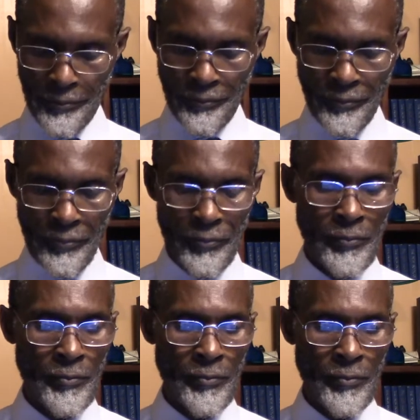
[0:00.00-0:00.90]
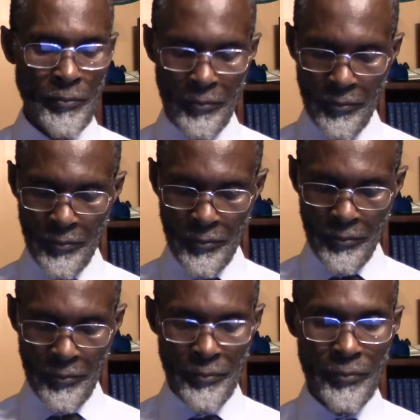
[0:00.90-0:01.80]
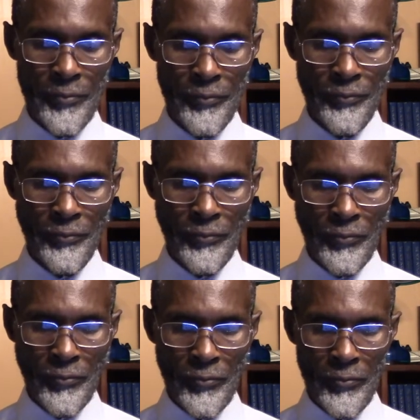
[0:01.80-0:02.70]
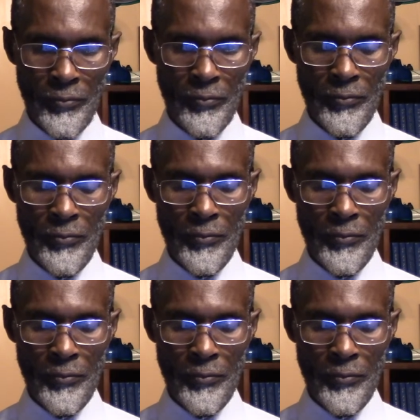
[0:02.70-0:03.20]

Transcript: [no speech]